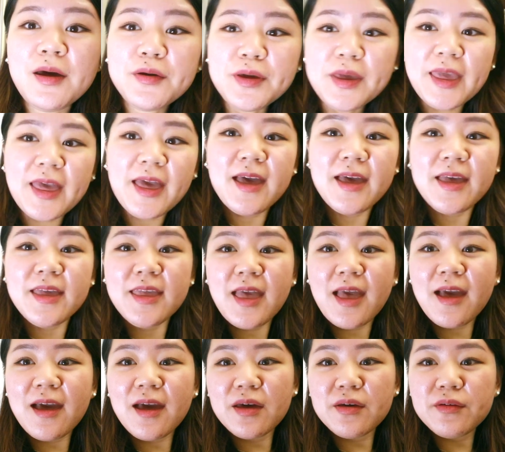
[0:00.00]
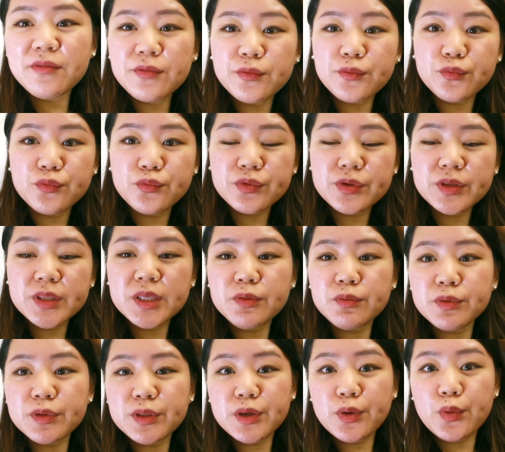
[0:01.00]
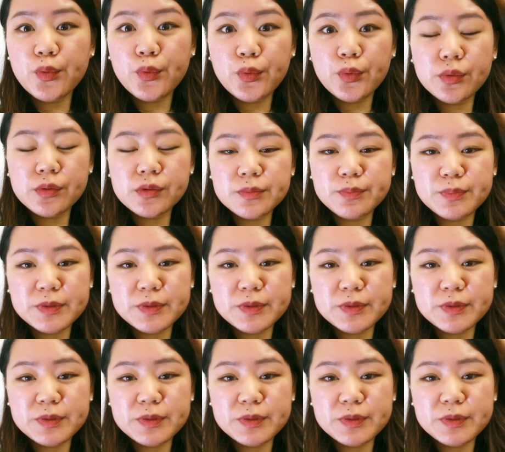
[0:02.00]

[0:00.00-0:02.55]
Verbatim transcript: Okay, I have really, really old